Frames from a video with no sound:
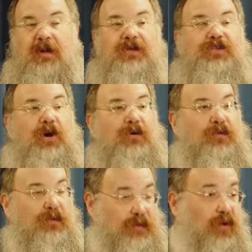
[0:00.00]
So
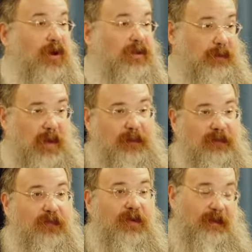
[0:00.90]
we talked about
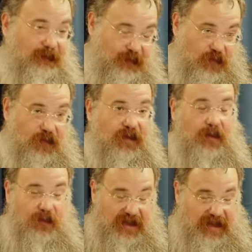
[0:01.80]
before the food
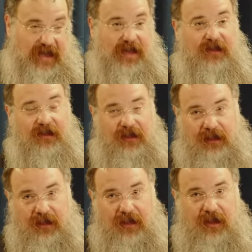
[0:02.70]
that we eat
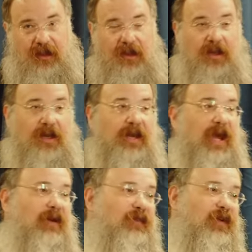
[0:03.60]
in
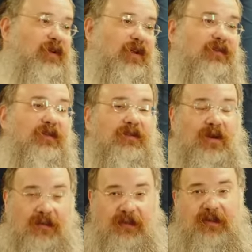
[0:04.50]
heaven is the
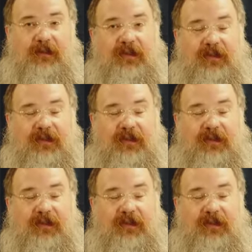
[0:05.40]
Torah that we